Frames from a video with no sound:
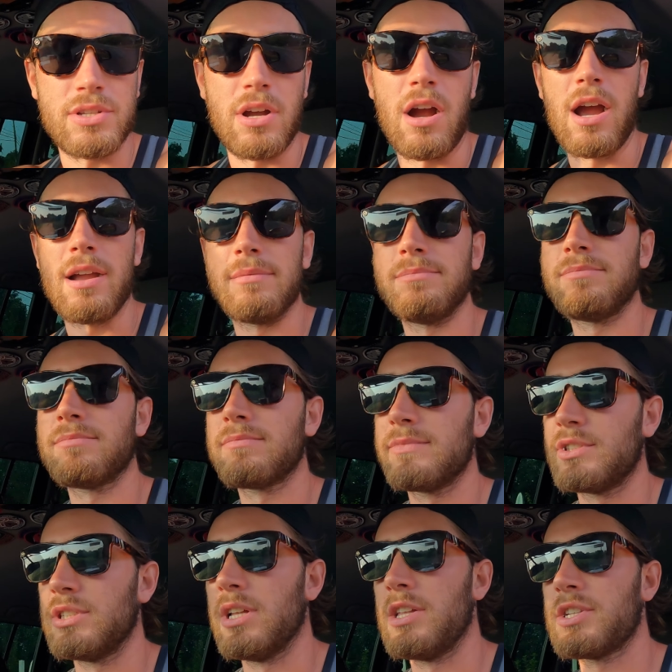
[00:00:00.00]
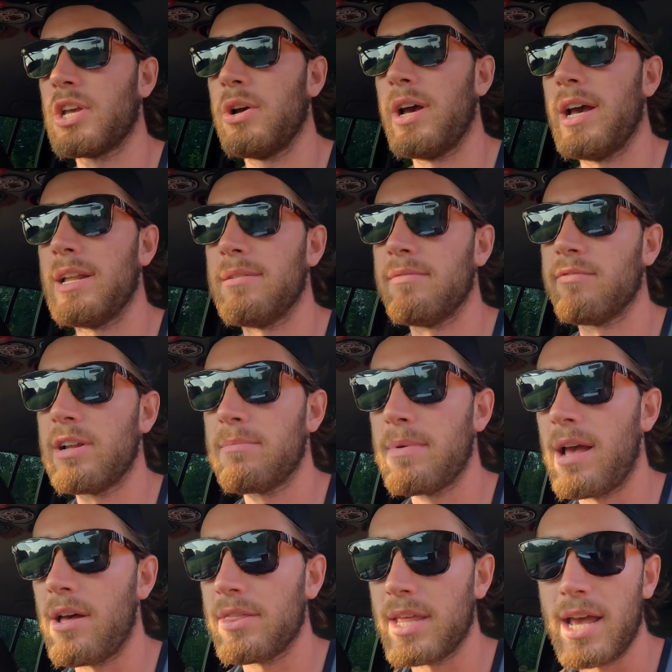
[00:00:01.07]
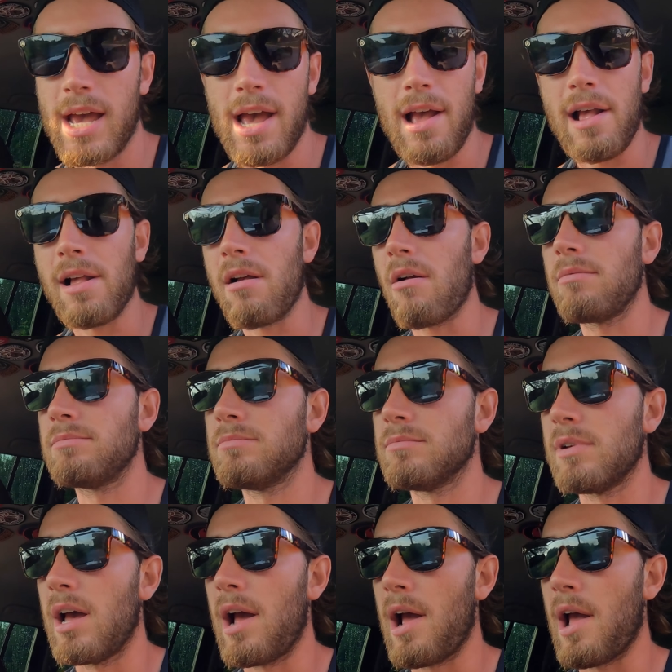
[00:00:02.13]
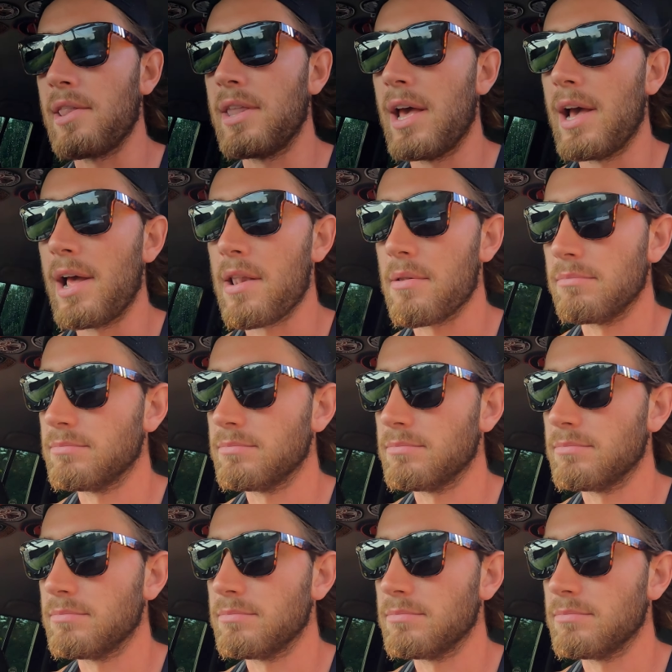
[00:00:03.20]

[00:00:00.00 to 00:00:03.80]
All right, so let's go ahead and remount that, and then